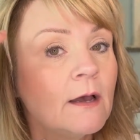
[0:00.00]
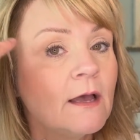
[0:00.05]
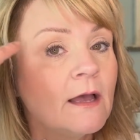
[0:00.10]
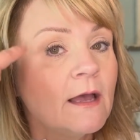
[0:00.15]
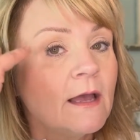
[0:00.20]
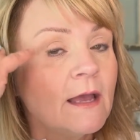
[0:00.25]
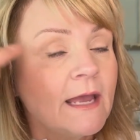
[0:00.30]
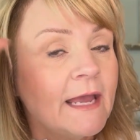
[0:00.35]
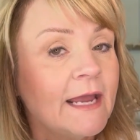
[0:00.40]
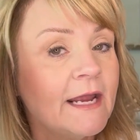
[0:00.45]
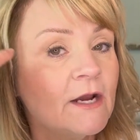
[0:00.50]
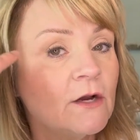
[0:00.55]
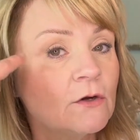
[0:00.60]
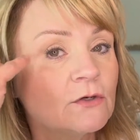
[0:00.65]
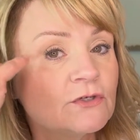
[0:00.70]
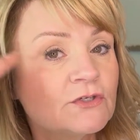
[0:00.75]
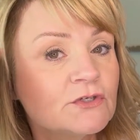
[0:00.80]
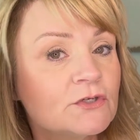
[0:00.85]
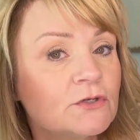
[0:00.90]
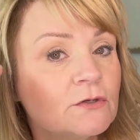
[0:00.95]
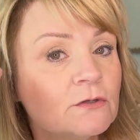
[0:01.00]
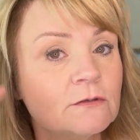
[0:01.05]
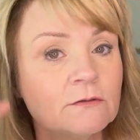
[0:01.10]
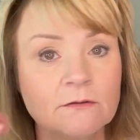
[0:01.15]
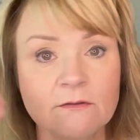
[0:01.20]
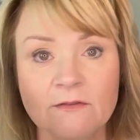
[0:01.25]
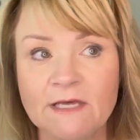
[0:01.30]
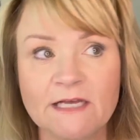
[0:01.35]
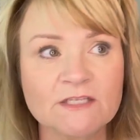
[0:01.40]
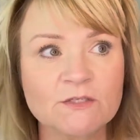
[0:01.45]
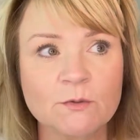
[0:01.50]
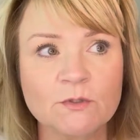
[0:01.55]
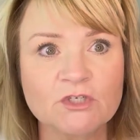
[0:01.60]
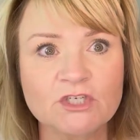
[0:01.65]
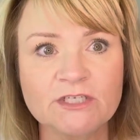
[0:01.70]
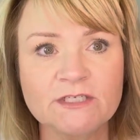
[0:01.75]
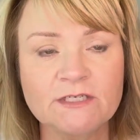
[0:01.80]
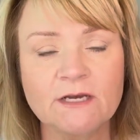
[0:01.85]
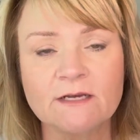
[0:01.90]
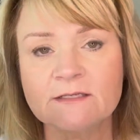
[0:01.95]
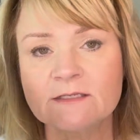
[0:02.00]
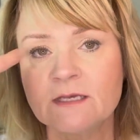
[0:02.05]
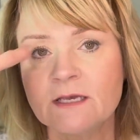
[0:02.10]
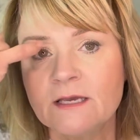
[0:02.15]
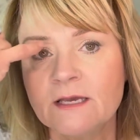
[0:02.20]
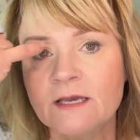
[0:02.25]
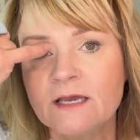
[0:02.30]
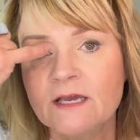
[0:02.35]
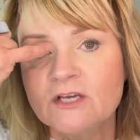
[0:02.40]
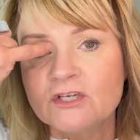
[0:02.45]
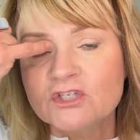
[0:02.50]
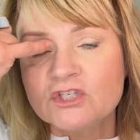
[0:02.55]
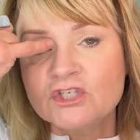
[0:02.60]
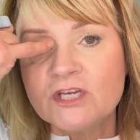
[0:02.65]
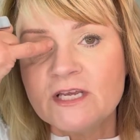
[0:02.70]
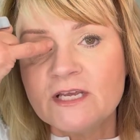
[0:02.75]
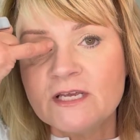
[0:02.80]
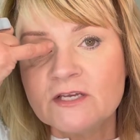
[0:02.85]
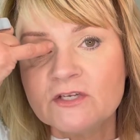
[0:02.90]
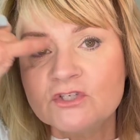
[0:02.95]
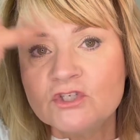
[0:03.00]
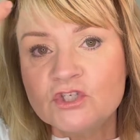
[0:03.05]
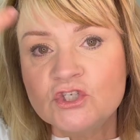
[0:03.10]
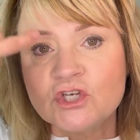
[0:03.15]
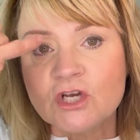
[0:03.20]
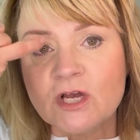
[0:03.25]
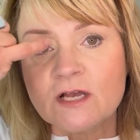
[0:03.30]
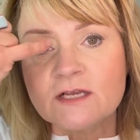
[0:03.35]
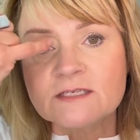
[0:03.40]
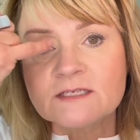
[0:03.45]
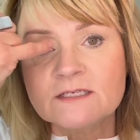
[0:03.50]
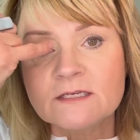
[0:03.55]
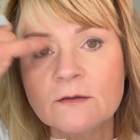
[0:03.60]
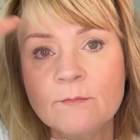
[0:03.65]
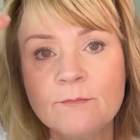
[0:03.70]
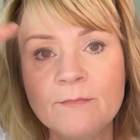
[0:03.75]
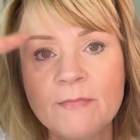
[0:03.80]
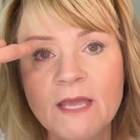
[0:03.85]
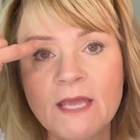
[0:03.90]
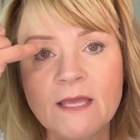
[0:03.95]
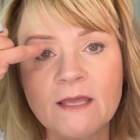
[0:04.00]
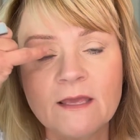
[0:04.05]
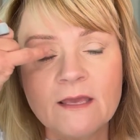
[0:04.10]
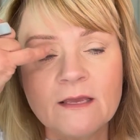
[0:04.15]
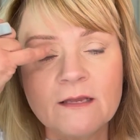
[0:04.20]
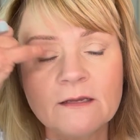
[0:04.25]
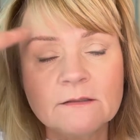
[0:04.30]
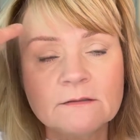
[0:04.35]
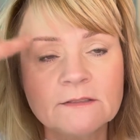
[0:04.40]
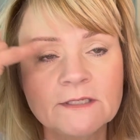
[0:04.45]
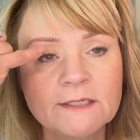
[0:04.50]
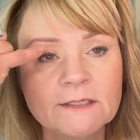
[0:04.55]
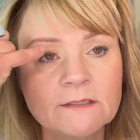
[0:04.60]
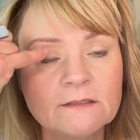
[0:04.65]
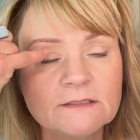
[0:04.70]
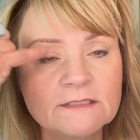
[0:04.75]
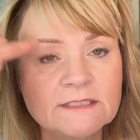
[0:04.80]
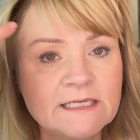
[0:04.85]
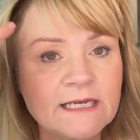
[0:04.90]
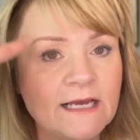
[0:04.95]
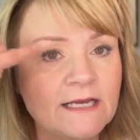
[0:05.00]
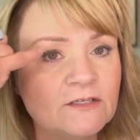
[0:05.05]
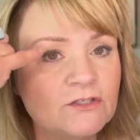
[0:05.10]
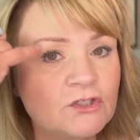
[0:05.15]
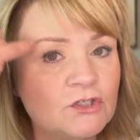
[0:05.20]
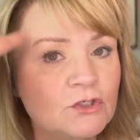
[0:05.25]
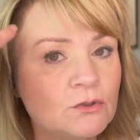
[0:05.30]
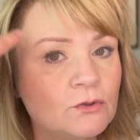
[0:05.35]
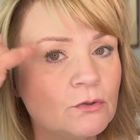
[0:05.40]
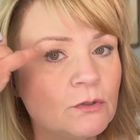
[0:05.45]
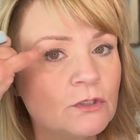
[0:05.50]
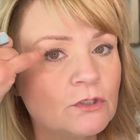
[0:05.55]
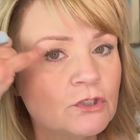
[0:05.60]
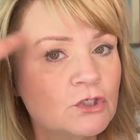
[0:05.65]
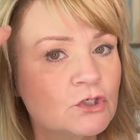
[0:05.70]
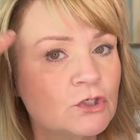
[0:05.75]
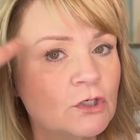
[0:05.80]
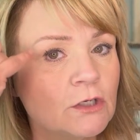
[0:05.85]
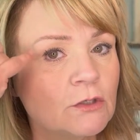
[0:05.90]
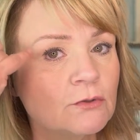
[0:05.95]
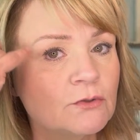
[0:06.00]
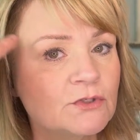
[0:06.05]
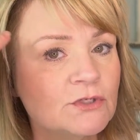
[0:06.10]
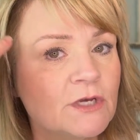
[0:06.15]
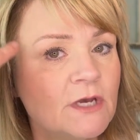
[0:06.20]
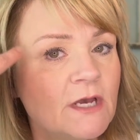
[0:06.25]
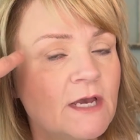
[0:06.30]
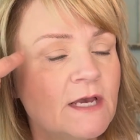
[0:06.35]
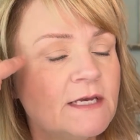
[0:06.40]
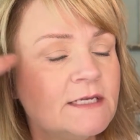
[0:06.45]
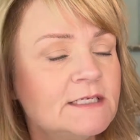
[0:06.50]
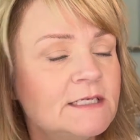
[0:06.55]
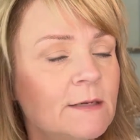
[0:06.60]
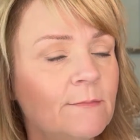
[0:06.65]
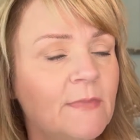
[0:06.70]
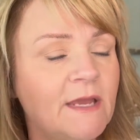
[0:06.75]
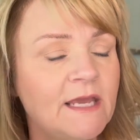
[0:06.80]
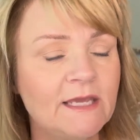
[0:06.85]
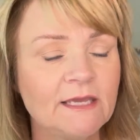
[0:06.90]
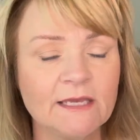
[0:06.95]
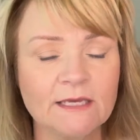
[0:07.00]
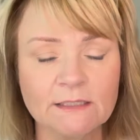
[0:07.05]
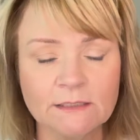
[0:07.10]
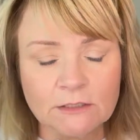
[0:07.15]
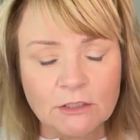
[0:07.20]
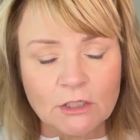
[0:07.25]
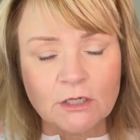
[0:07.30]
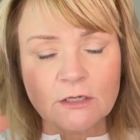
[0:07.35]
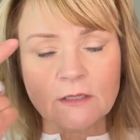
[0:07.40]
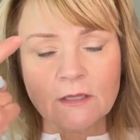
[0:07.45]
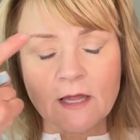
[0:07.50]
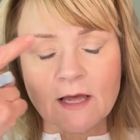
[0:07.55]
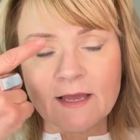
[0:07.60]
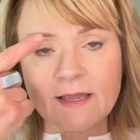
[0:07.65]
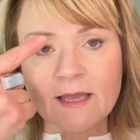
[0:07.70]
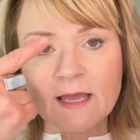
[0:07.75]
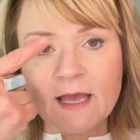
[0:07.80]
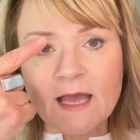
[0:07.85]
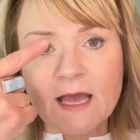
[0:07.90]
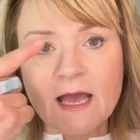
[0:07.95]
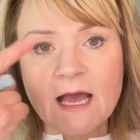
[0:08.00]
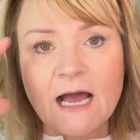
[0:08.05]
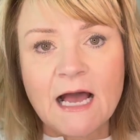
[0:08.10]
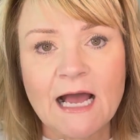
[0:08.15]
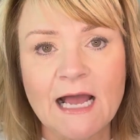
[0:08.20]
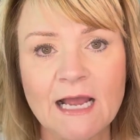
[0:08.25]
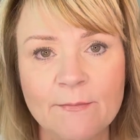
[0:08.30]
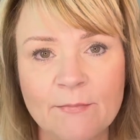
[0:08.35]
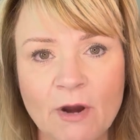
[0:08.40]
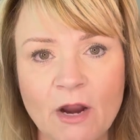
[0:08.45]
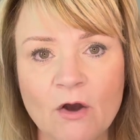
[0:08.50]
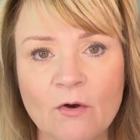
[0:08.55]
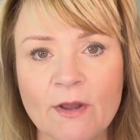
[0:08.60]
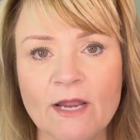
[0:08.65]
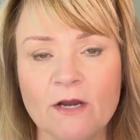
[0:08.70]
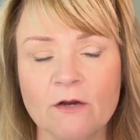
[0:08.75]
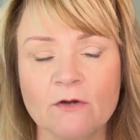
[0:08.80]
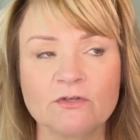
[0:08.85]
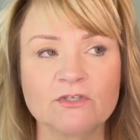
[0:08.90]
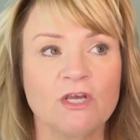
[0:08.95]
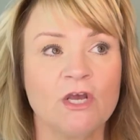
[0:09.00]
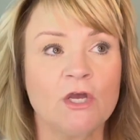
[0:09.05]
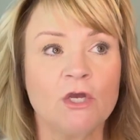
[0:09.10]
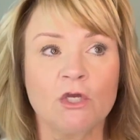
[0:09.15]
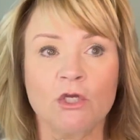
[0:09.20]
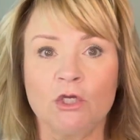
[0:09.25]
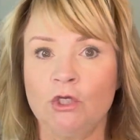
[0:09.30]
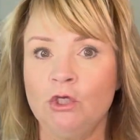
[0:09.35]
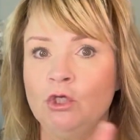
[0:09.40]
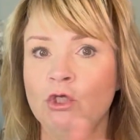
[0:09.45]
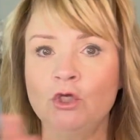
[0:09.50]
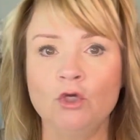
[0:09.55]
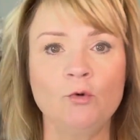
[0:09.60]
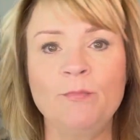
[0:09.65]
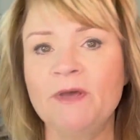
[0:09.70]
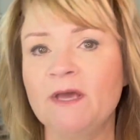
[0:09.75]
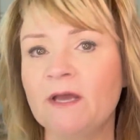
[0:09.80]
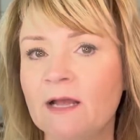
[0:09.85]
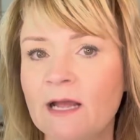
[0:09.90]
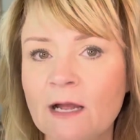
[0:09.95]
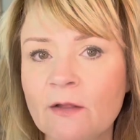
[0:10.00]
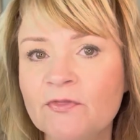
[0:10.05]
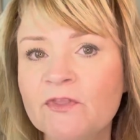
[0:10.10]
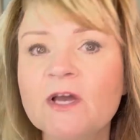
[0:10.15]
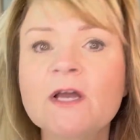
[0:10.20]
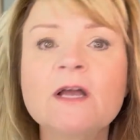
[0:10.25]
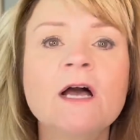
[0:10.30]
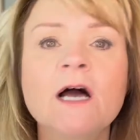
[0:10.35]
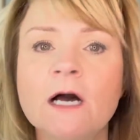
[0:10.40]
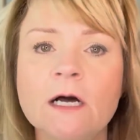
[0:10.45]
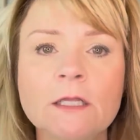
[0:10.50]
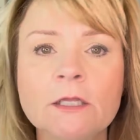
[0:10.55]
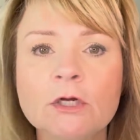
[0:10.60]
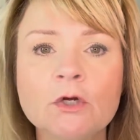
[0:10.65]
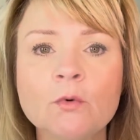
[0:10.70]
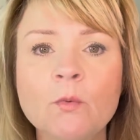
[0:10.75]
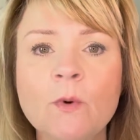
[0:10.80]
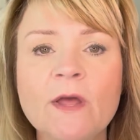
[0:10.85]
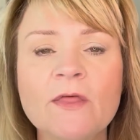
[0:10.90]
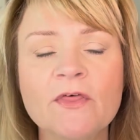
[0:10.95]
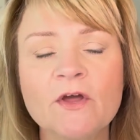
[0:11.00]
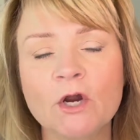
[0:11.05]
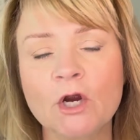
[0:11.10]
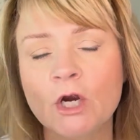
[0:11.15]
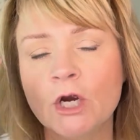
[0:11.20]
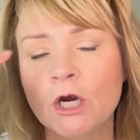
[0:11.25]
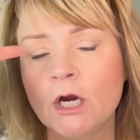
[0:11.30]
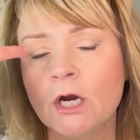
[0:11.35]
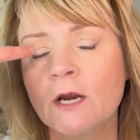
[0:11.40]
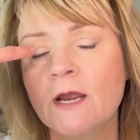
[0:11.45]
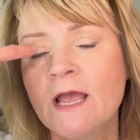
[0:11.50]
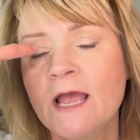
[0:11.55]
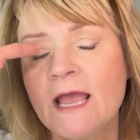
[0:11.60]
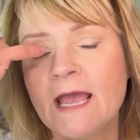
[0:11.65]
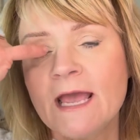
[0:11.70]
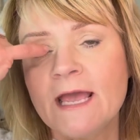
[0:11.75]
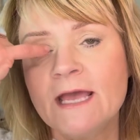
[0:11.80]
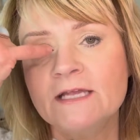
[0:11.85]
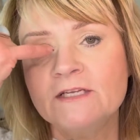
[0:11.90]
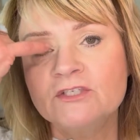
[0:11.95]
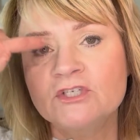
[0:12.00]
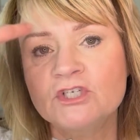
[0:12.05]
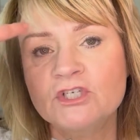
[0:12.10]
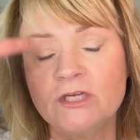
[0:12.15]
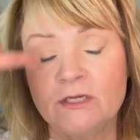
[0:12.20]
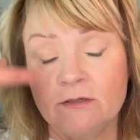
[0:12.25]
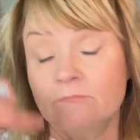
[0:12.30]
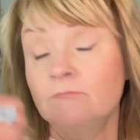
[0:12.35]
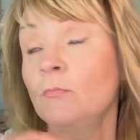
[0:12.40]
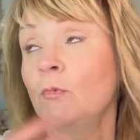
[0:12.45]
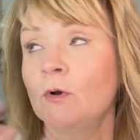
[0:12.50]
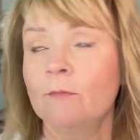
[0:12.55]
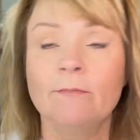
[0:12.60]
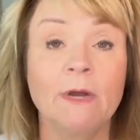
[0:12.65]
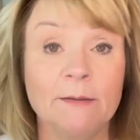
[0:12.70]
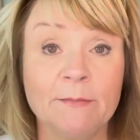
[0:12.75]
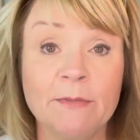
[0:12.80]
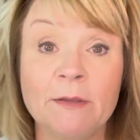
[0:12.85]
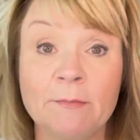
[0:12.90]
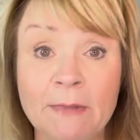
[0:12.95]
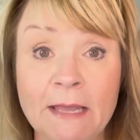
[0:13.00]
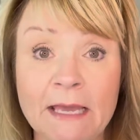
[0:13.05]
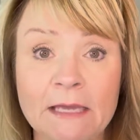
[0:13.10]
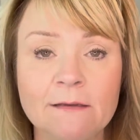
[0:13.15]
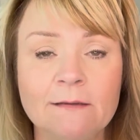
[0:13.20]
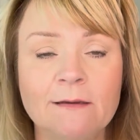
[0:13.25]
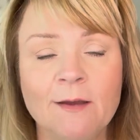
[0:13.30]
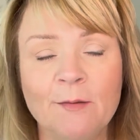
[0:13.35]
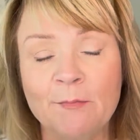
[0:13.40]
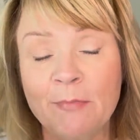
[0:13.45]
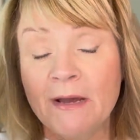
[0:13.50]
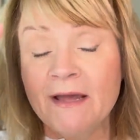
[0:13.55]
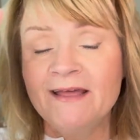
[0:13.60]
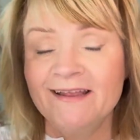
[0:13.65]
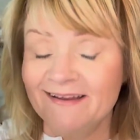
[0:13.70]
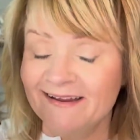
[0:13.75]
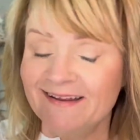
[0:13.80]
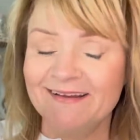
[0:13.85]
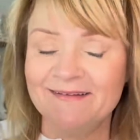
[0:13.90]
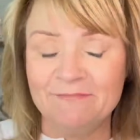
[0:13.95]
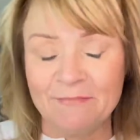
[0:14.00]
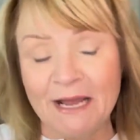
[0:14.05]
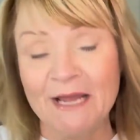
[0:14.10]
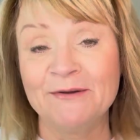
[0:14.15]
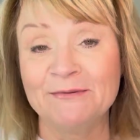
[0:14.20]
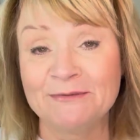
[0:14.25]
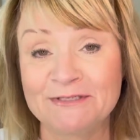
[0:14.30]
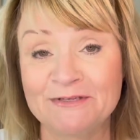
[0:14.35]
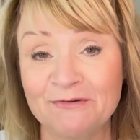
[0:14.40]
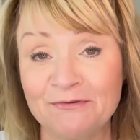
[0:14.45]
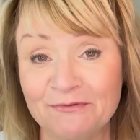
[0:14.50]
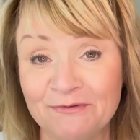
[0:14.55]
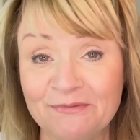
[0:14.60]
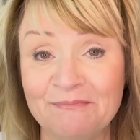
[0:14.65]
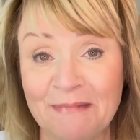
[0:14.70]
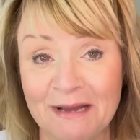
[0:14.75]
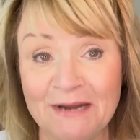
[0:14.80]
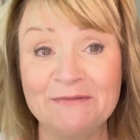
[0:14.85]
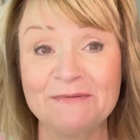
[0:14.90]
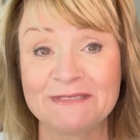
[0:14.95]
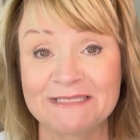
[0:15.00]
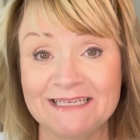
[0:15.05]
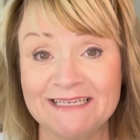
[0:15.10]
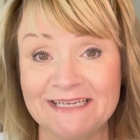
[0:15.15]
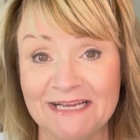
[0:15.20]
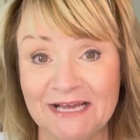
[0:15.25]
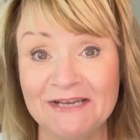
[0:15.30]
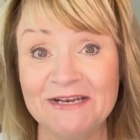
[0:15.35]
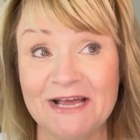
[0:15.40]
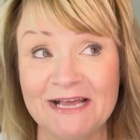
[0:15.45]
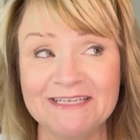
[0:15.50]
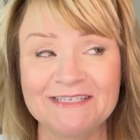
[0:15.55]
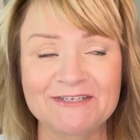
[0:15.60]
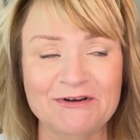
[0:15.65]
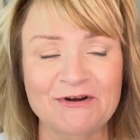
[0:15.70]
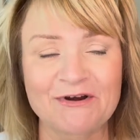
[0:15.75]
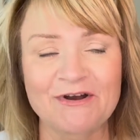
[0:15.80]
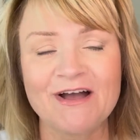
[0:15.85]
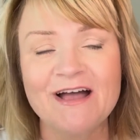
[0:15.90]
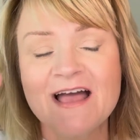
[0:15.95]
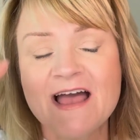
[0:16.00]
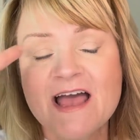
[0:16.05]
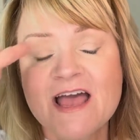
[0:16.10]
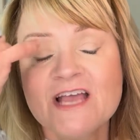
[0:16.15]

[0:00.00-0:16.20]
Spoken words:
hairs. That's what she does. She is just making little tattoo strokes to make it look like eyebrow hairs. You pick out the color with her, and she, well, it might be a man, but mine was a nice girl.